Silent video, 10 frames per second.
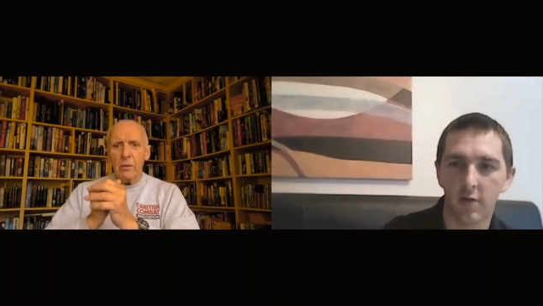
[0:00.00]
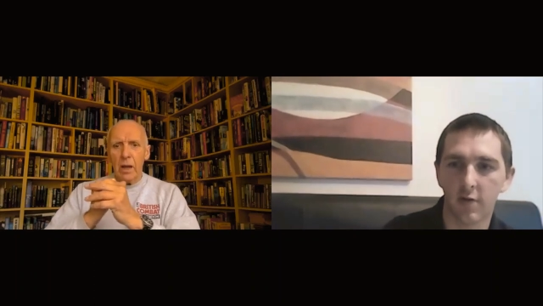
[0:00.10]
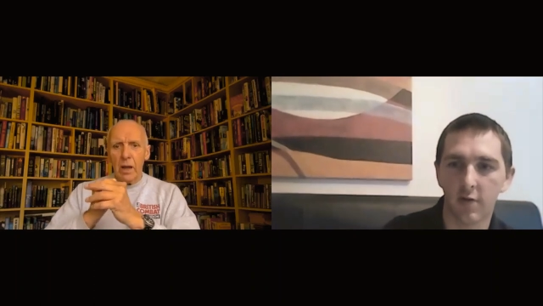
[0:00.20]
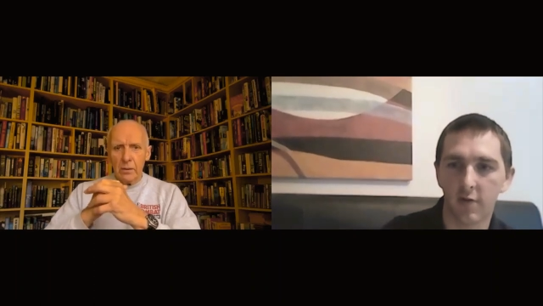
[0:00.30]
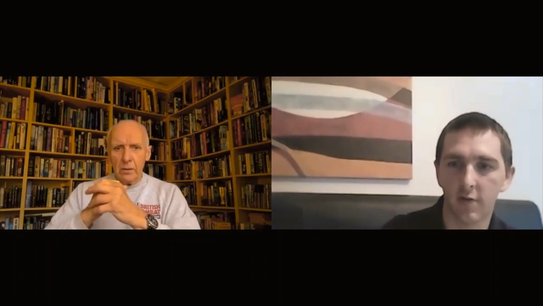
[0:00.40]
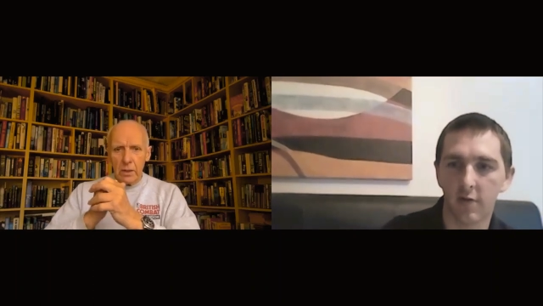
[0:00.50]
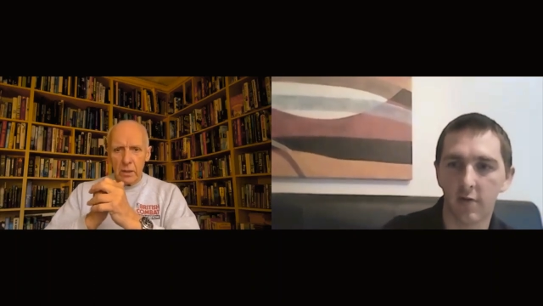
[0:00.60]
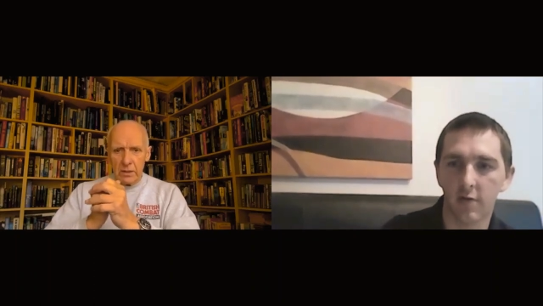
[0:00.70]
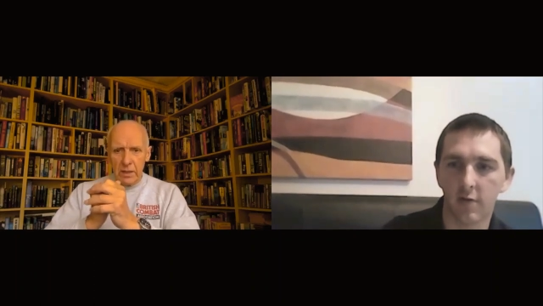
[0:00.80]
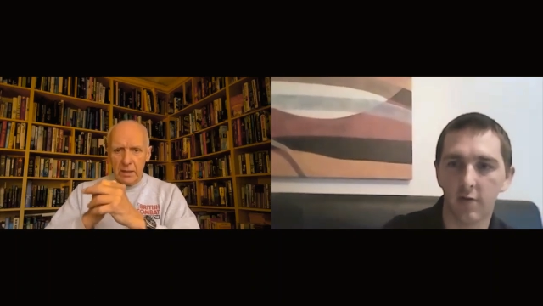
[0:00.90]
Speaker 1: and uh,
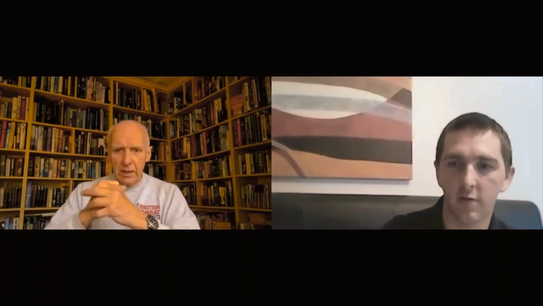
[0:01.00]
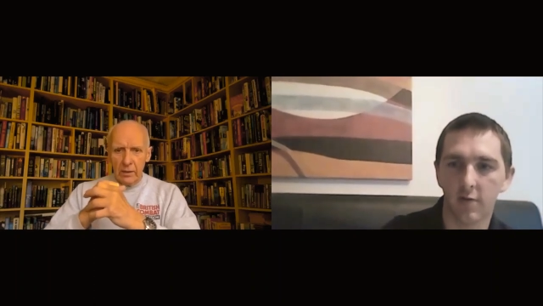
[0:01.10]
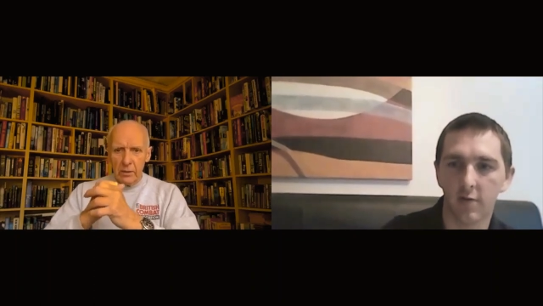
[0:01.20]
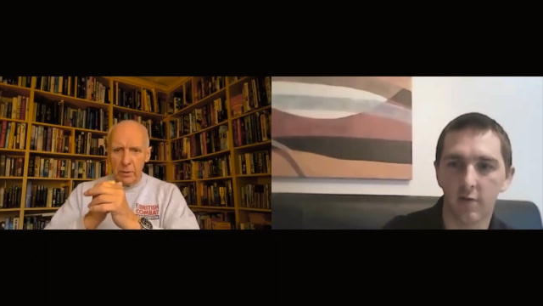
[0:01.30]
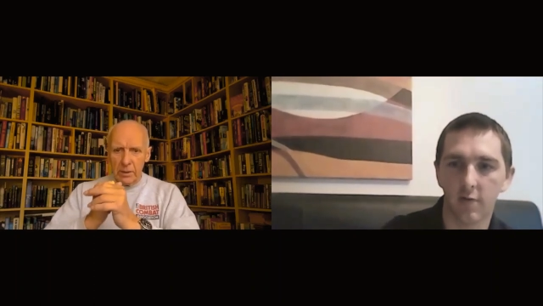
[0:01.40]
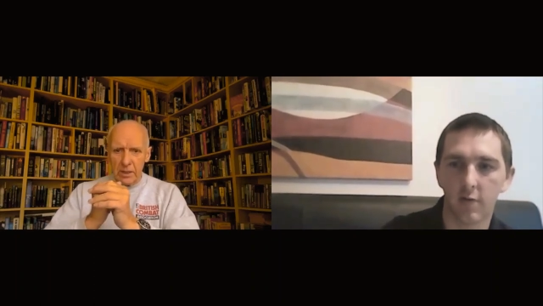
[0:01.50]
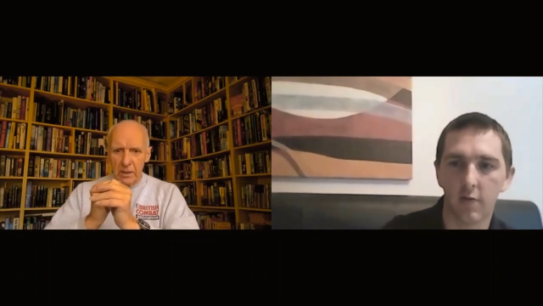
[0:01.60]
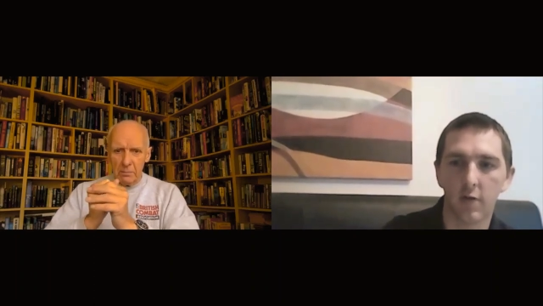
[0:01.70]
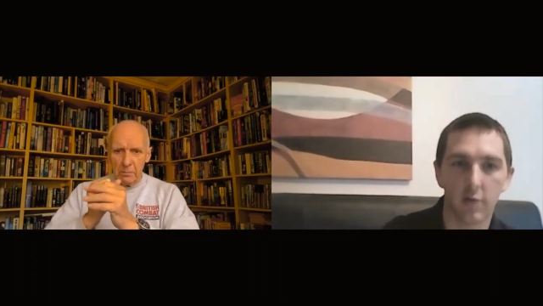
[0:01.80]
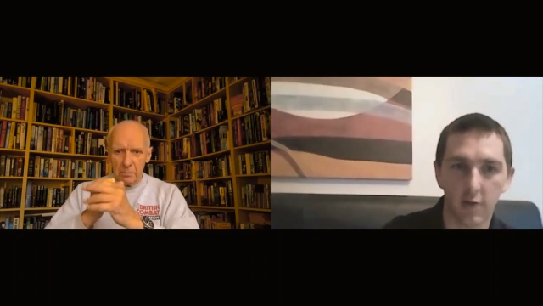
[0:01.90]
take care in the
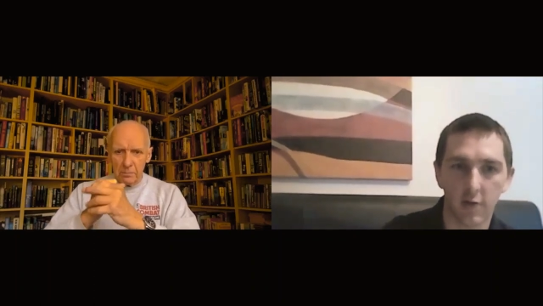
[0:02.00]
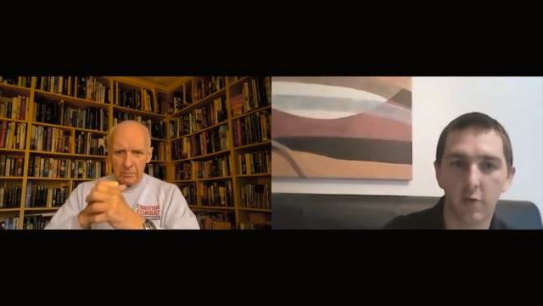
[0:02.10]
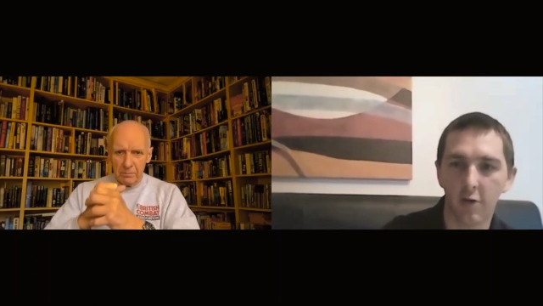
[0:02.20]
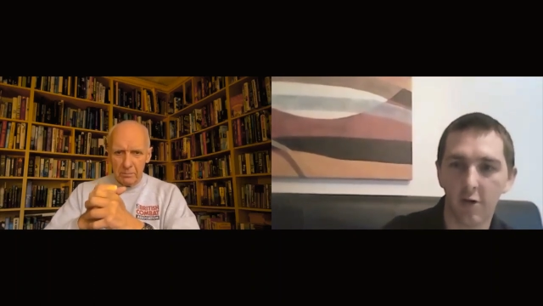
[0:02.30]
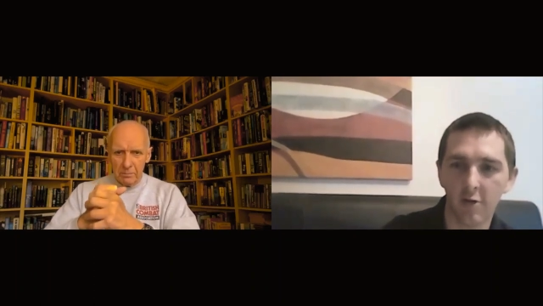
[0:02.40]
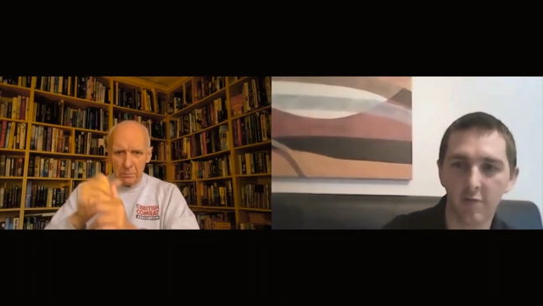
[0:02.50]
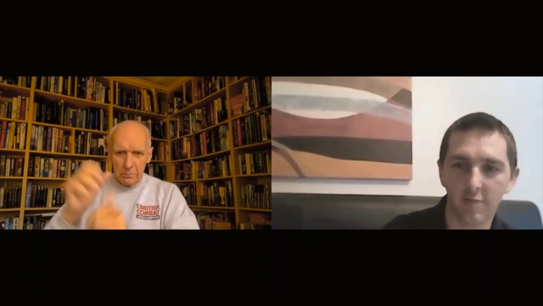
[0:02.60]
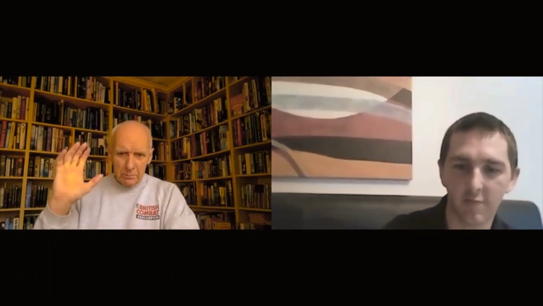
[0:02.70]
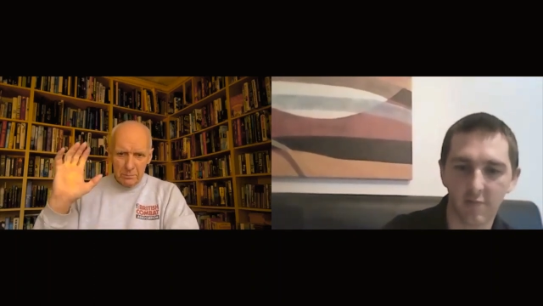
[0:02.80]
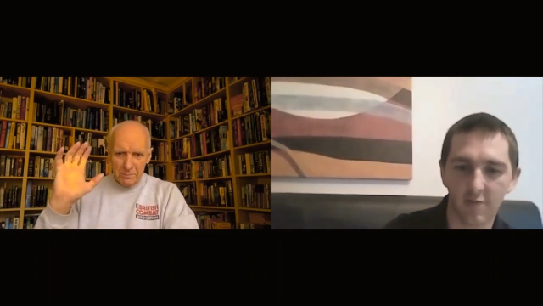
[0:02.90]
meantime. Uh, good luck.
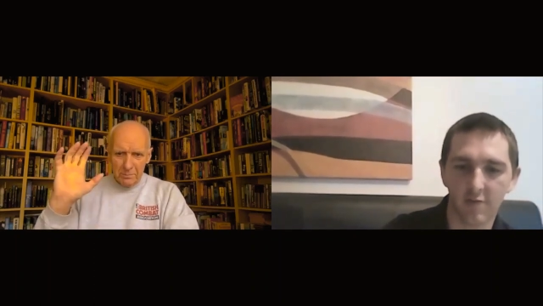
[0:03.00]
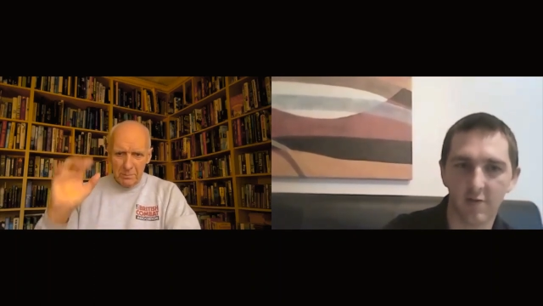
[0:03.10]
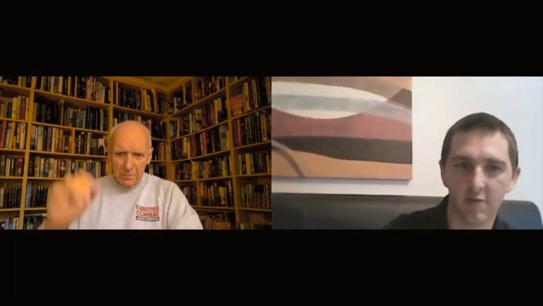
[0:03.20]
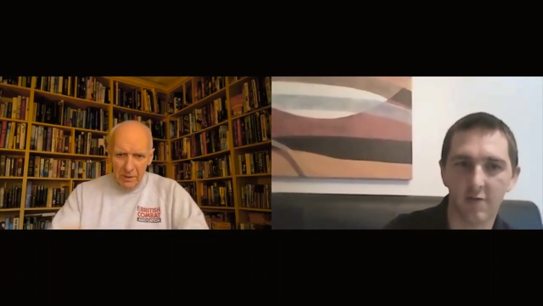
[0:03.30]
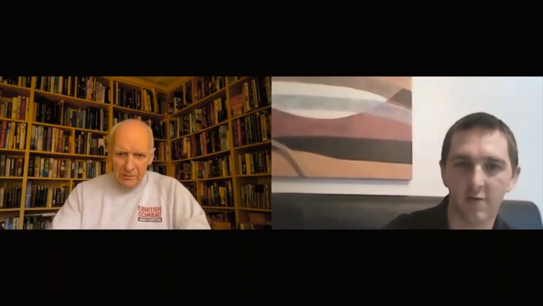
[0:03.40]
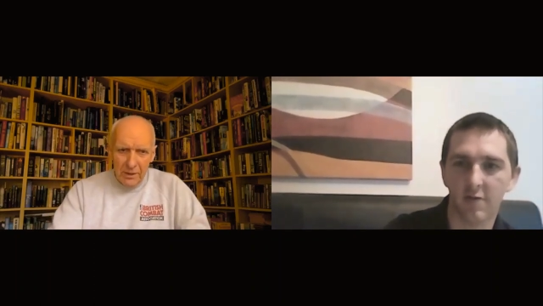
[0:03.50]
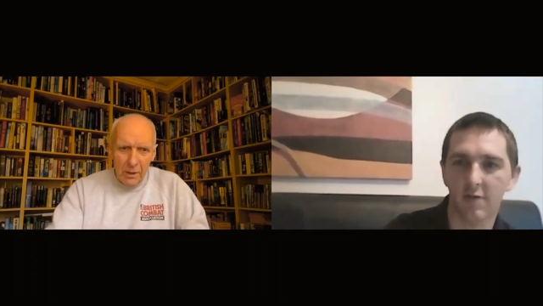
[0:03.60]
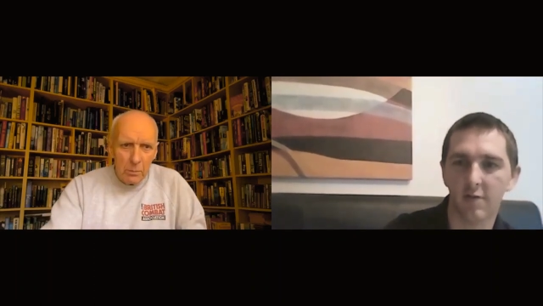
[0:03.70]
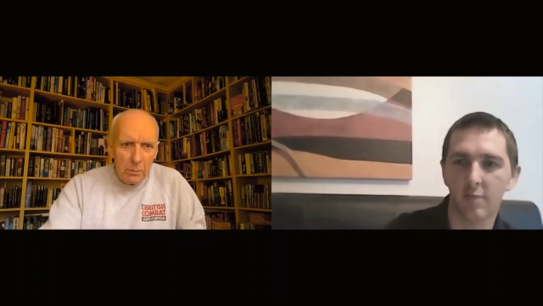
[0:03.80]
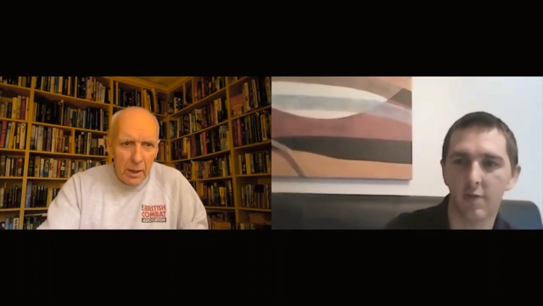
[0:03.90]
Bye for now.
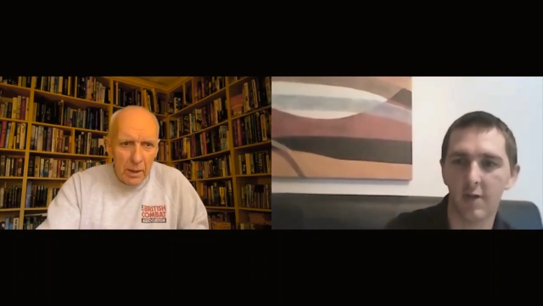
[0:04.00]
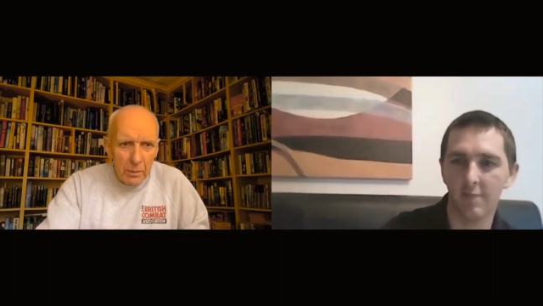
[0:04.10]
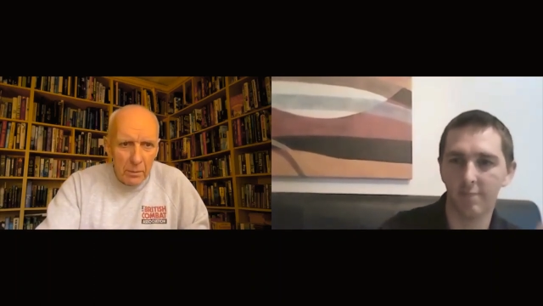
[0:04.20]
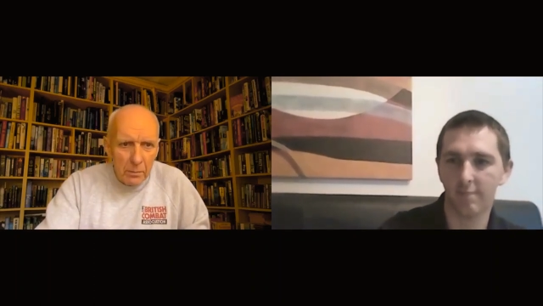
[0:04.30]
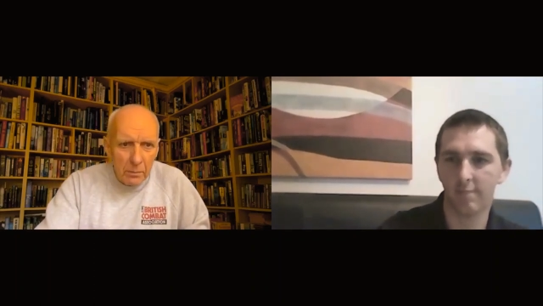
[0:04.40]
Bye. Bye.